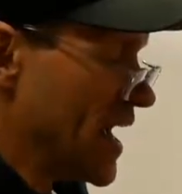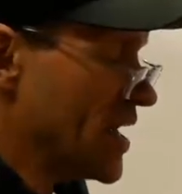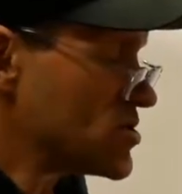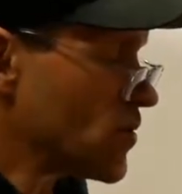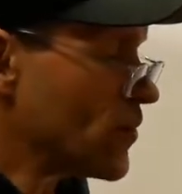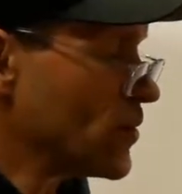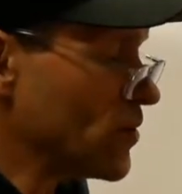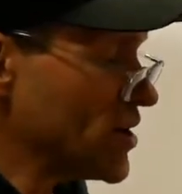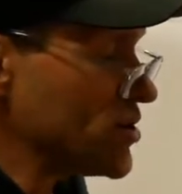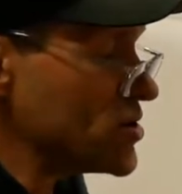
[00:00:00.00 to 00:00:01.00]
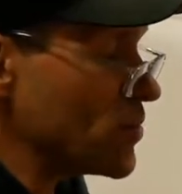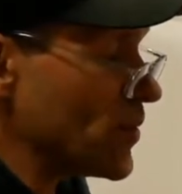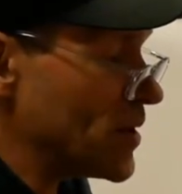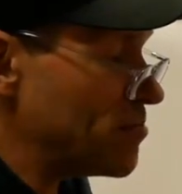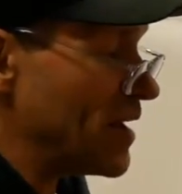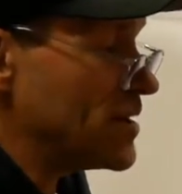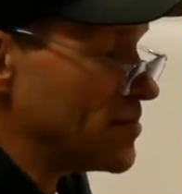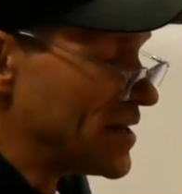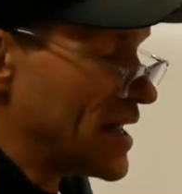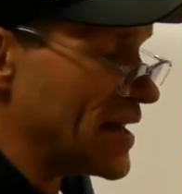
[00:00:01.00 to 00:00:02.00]
And so what we want to do is we want to bend them
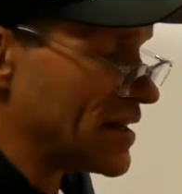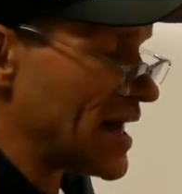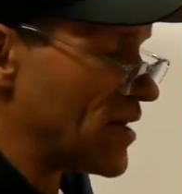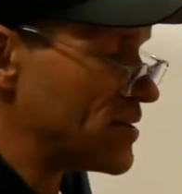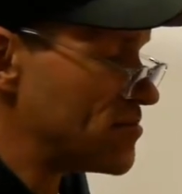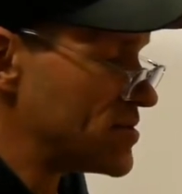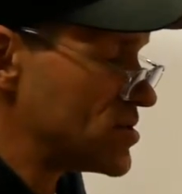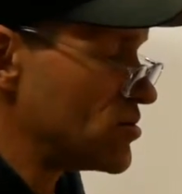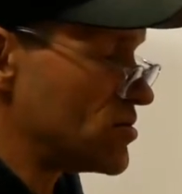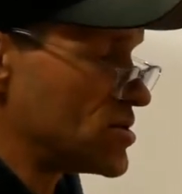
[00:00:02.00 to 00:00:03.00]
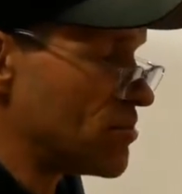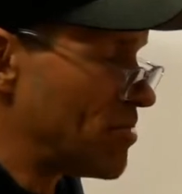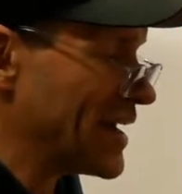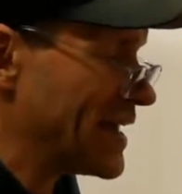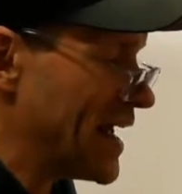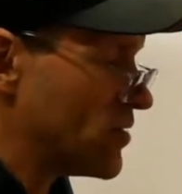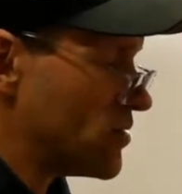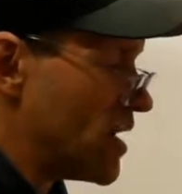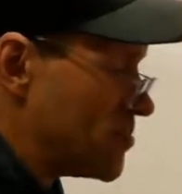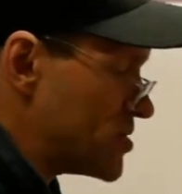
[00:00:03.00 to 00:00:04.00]
and allow them to bucket handle
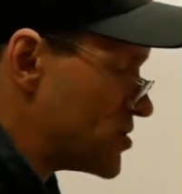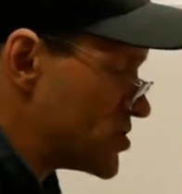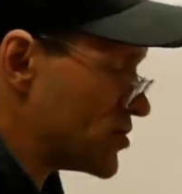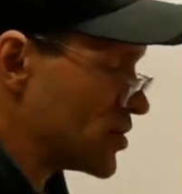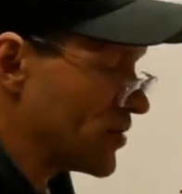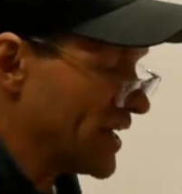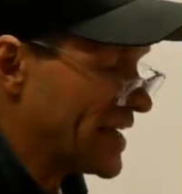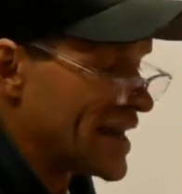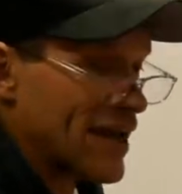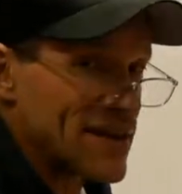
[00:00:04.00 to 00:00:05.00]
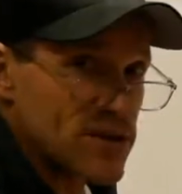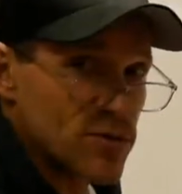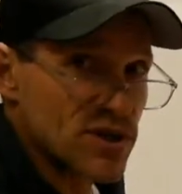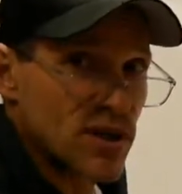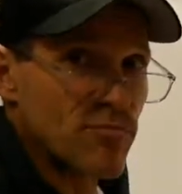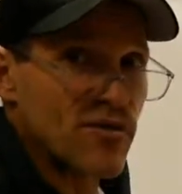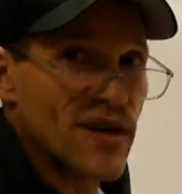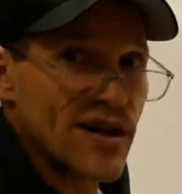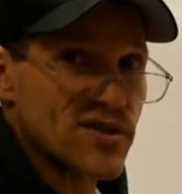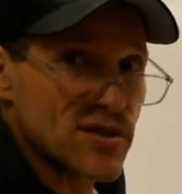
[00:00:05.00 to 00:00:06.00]
up to a certain degree. And that's what's going to
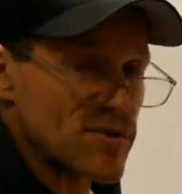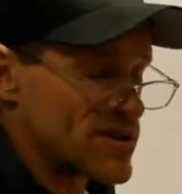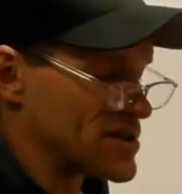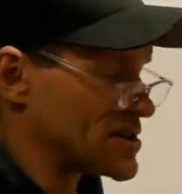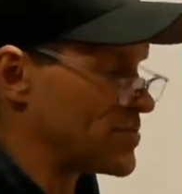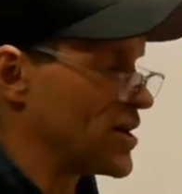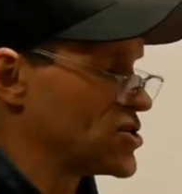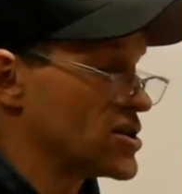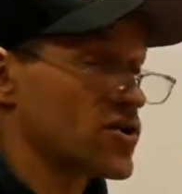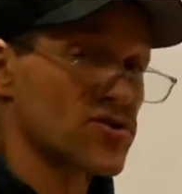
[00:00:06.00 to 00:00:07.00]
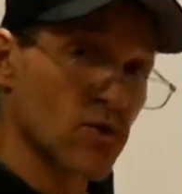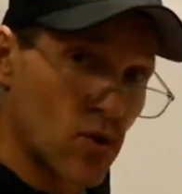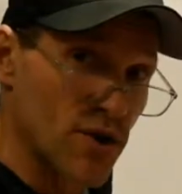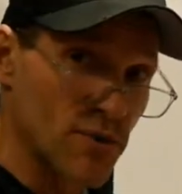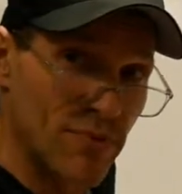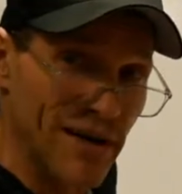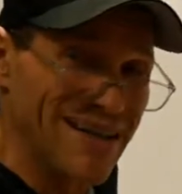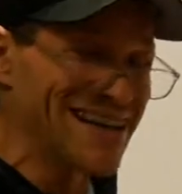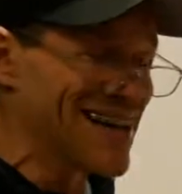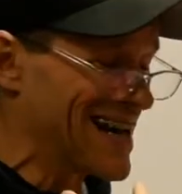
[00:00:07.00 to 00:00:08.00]
provide us some of this expansion here. So quadruped,
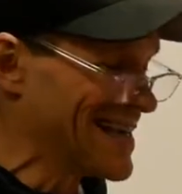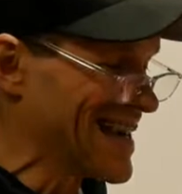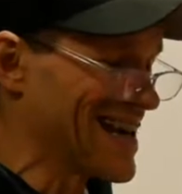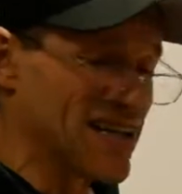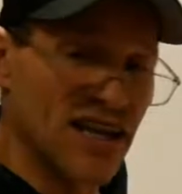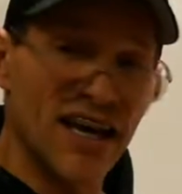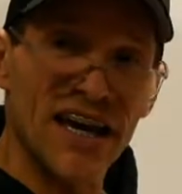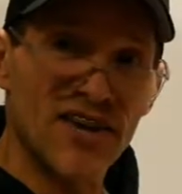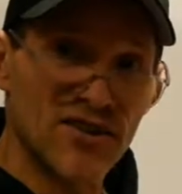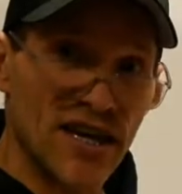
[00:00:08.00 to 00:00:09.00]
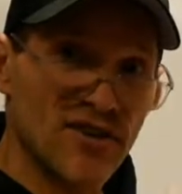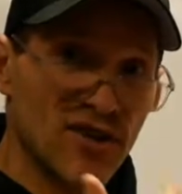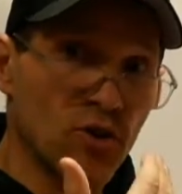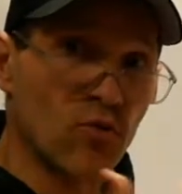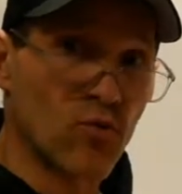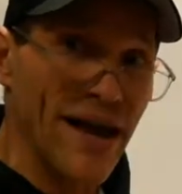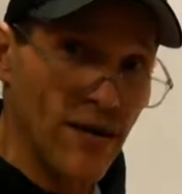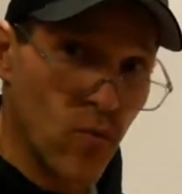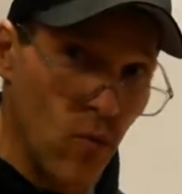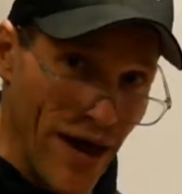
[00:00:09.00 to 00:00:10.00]
again, is a great
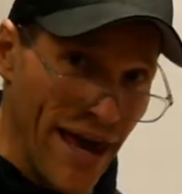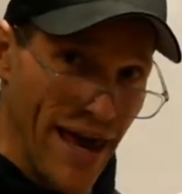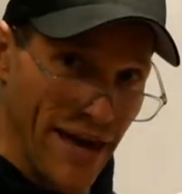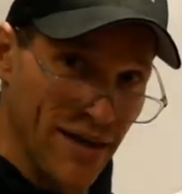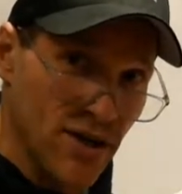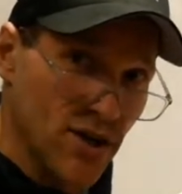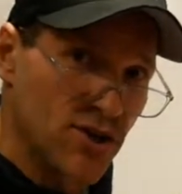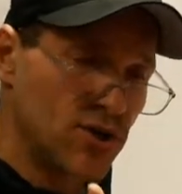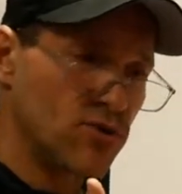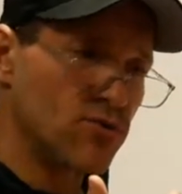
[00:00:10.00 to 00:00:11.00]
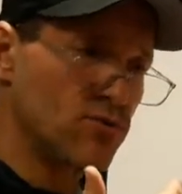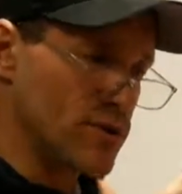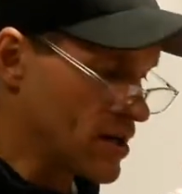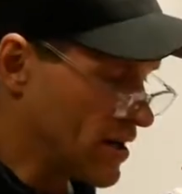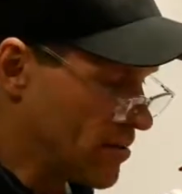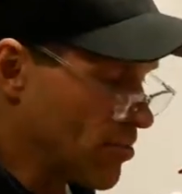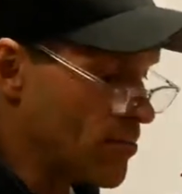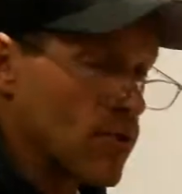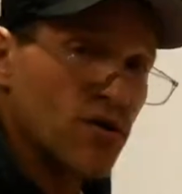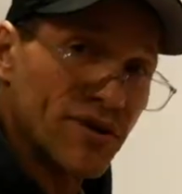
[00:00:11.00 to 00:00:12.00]
way to
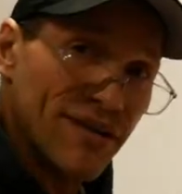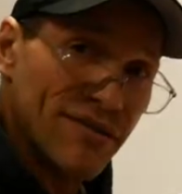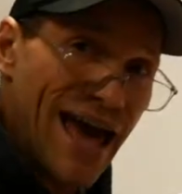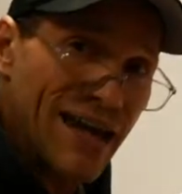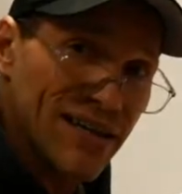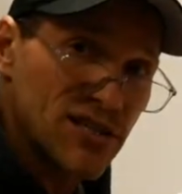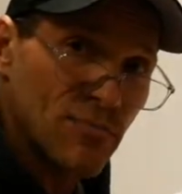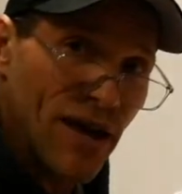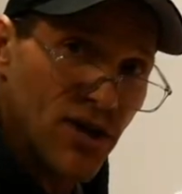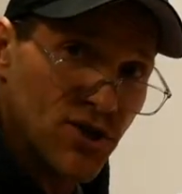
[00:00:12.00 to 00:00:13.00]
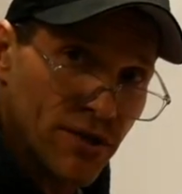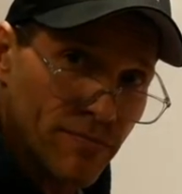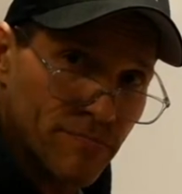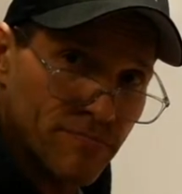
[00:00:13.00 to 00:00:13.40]
promote that expansion.